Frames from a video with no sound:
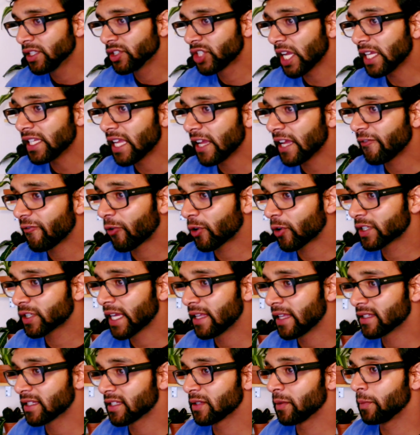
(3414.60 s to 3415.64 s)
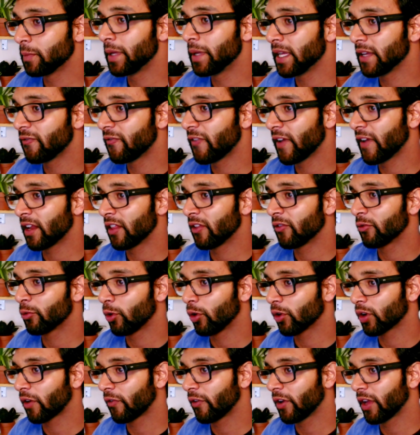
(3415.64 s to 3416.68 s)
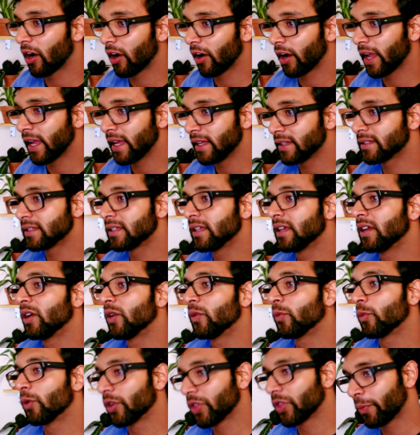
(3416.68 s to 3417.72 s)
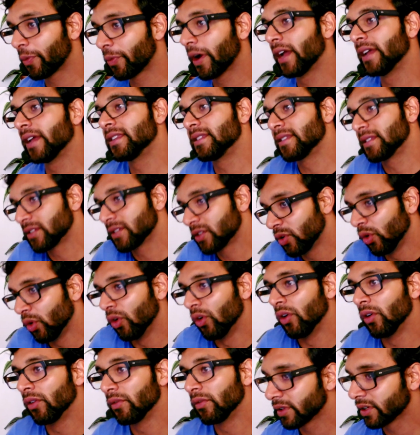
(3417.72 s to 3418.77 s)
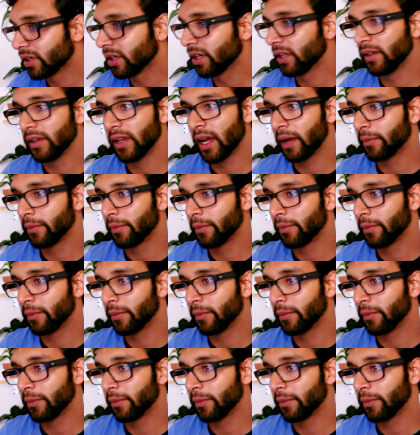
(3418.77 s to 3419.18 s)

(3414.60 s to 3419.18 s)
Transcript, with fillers: JDave410 is a big fan of the Roll Recovery R8. Worth the price. Cool. Good.